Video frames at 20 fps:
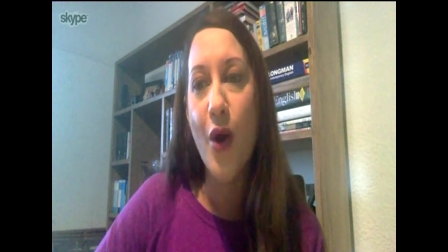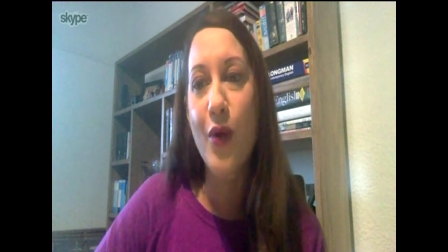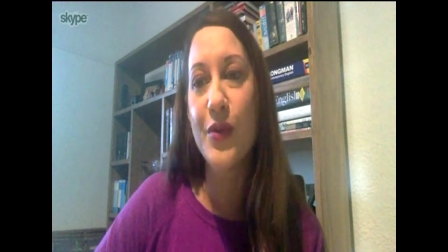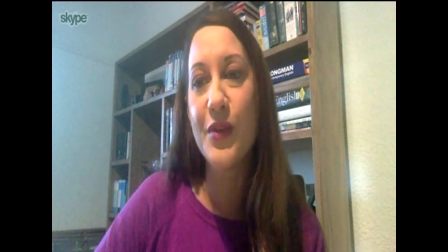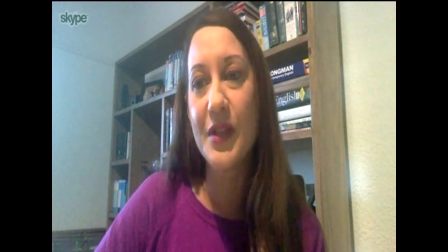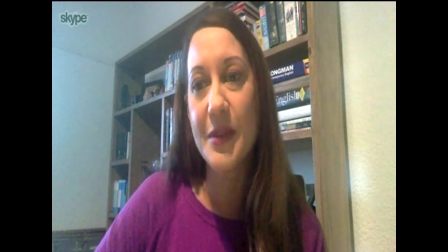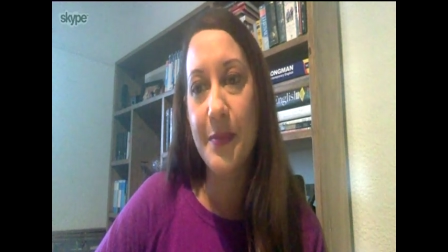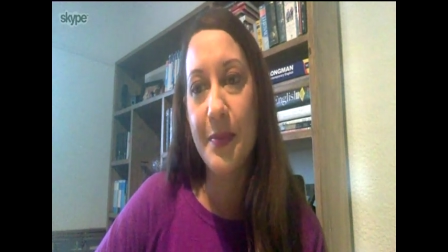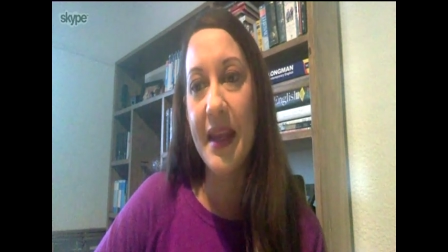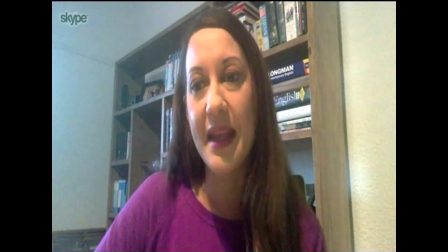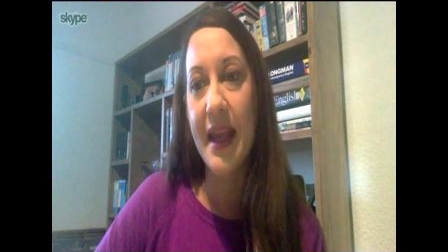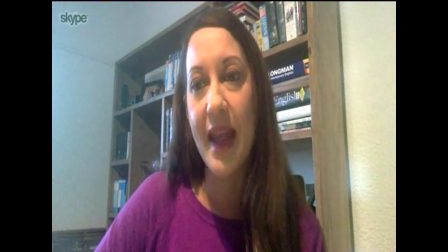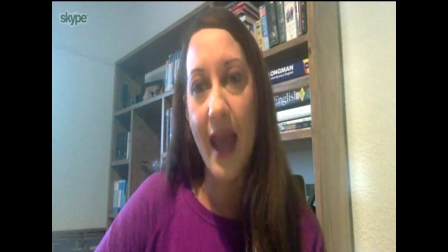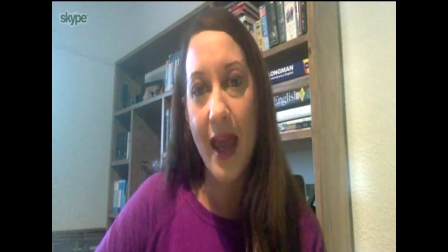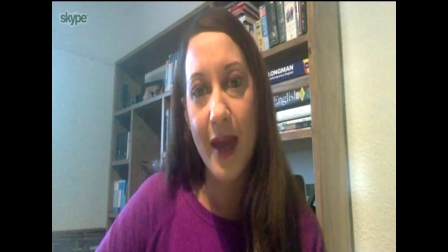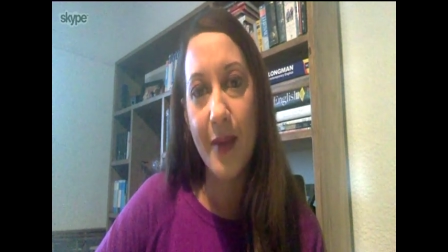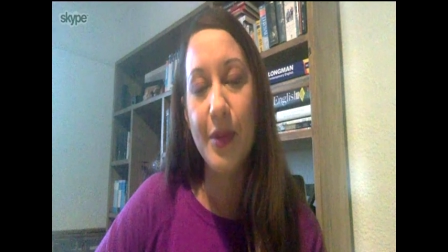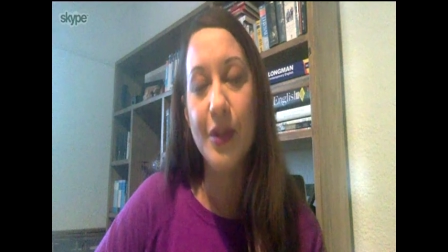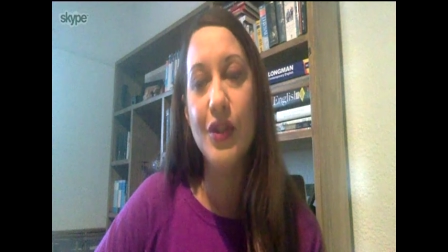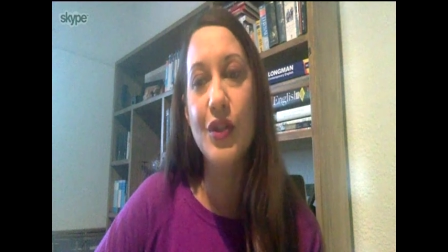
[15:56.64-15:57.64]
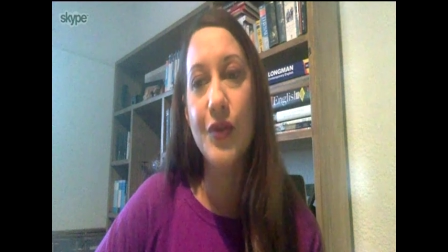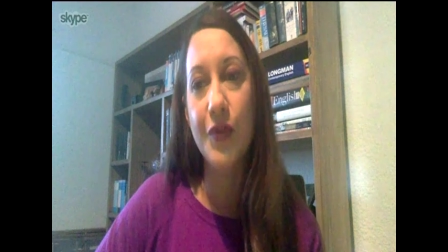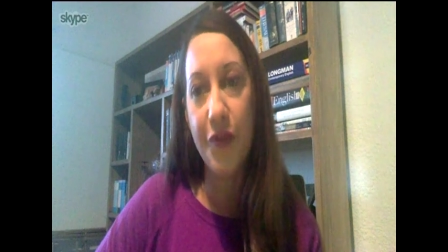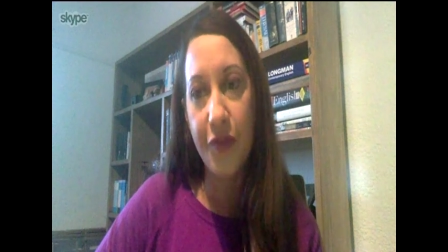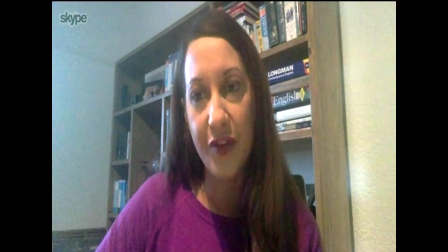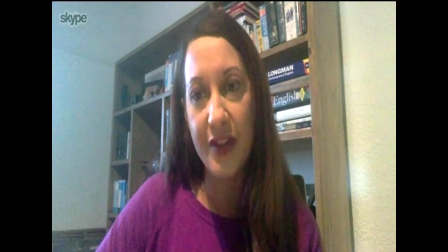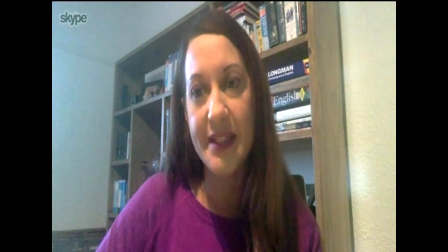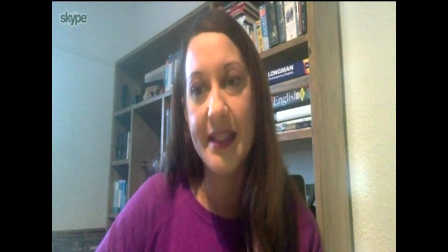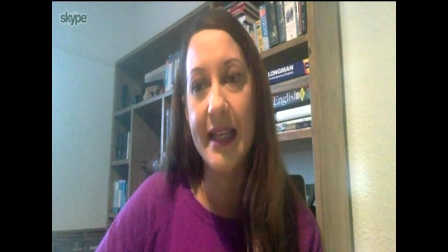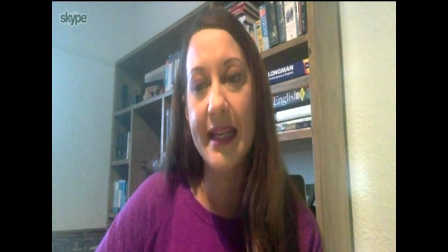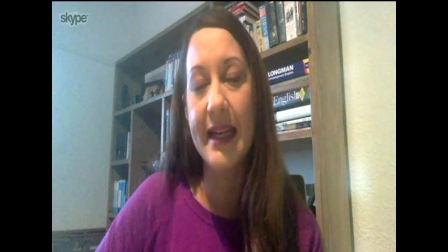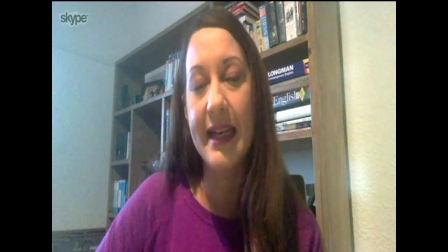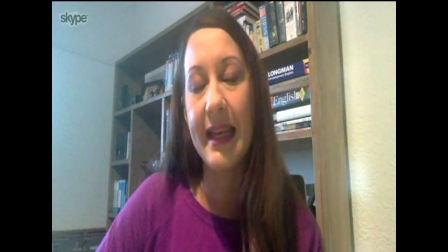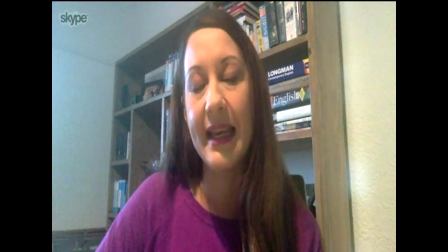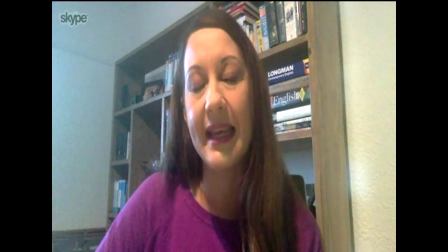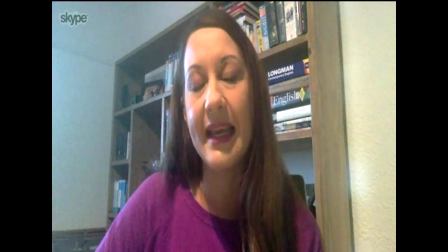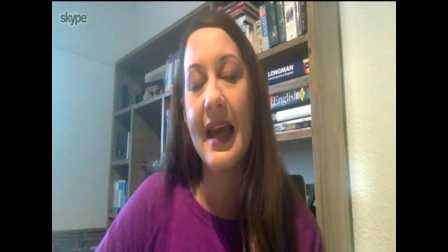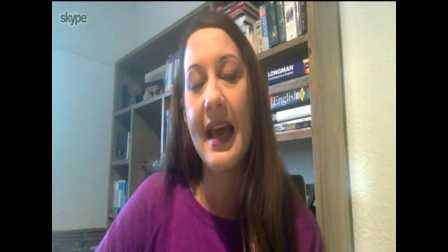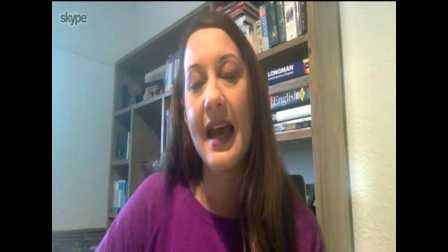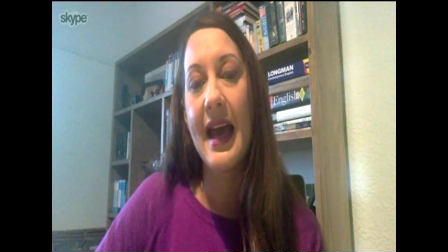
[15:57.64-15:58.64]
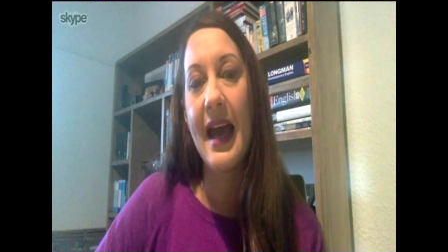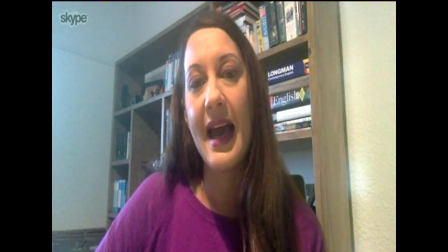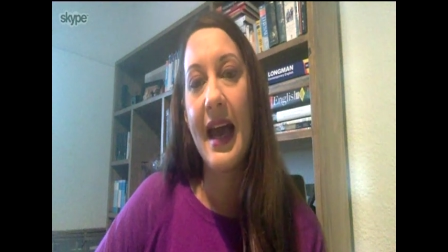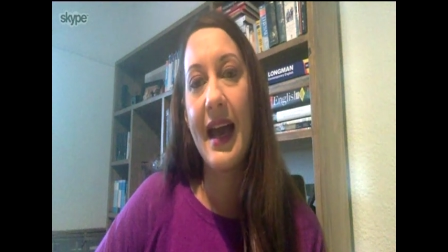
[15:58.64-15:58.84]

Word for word: won't be able to physically